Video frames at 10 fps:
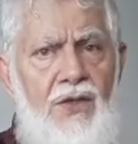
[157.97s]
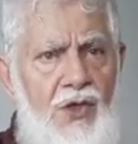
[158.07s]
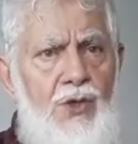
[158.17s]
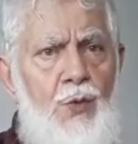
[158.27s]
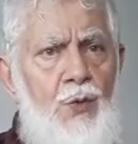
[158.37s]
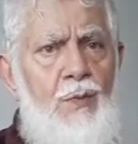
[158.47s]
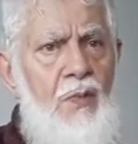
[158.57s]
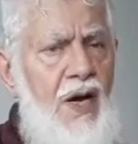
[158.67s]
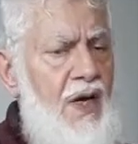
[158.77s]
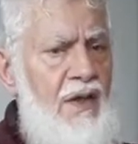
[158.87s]
issued
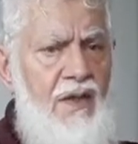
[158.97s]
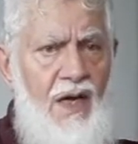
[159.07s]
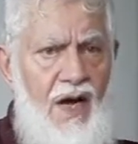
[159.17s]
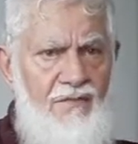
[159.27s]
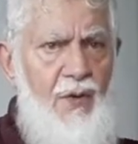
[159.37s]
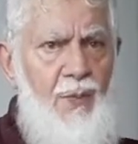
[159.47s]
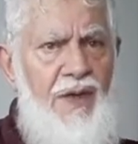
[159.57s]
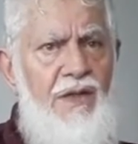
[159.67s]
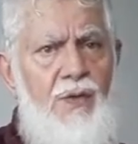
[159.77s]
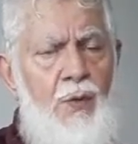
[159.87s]
by the
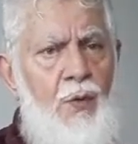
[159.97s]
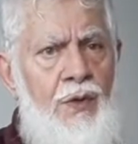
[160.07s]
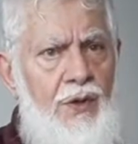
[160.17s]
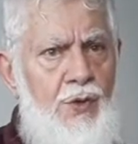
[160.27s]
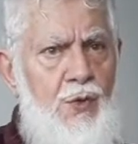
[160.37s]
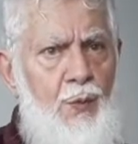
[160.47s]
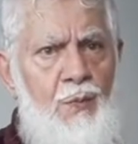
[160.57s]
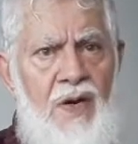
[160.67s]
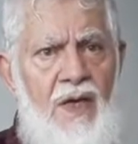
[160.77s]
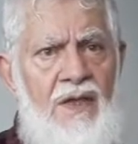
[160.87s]
government or issued
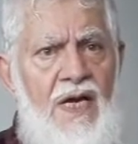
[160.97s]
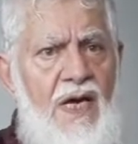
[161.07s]
by